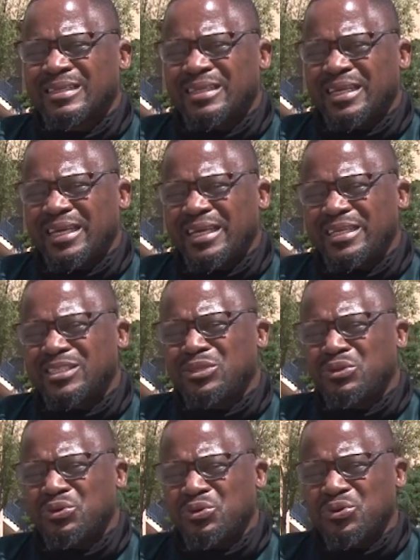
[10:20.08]
This
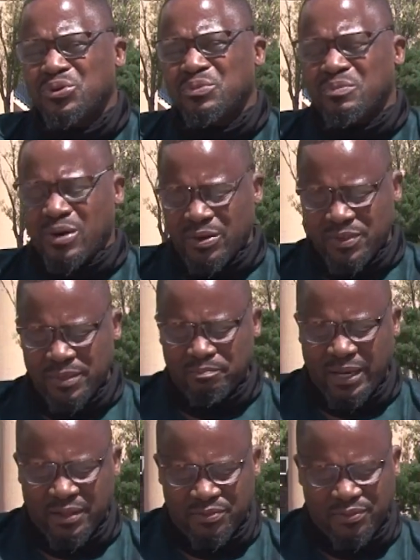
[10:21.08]
new modern
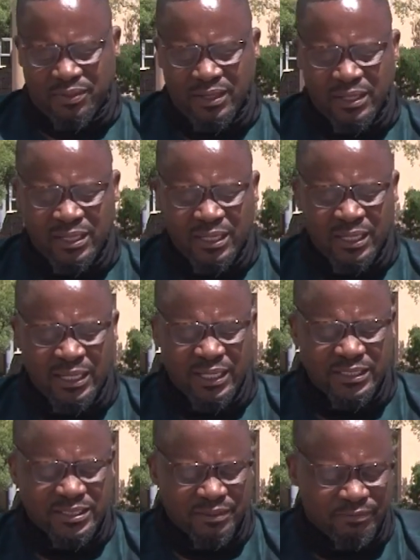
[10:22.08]
path
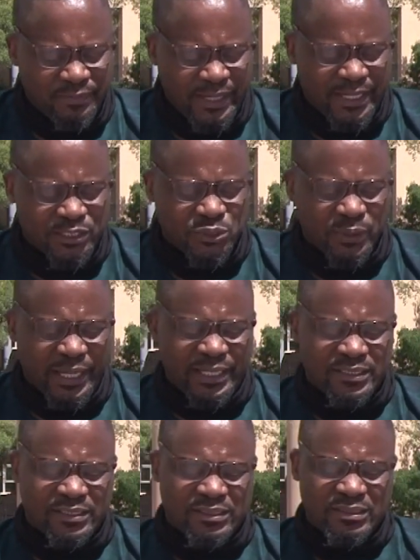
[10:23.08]
is referred to
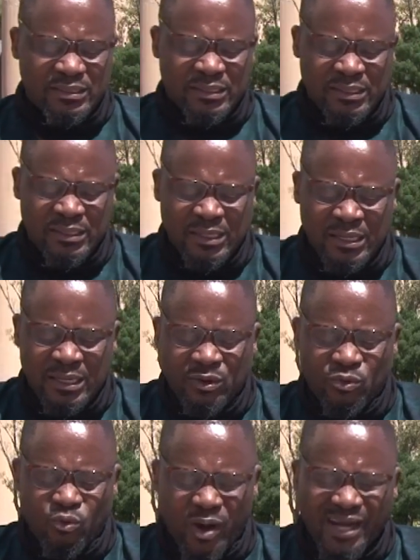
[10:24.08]
as
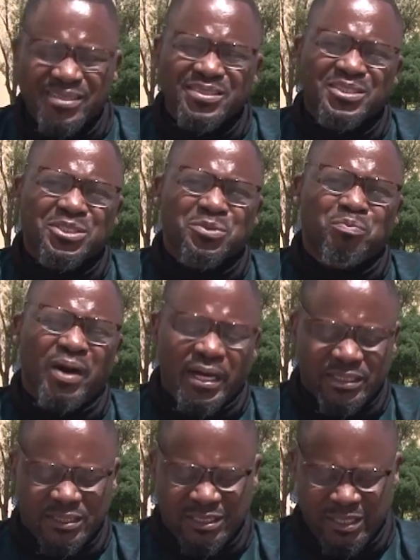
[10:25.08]
One
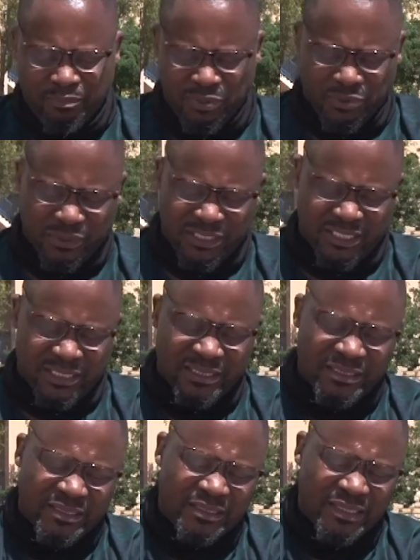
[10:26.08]
Smart CPUT,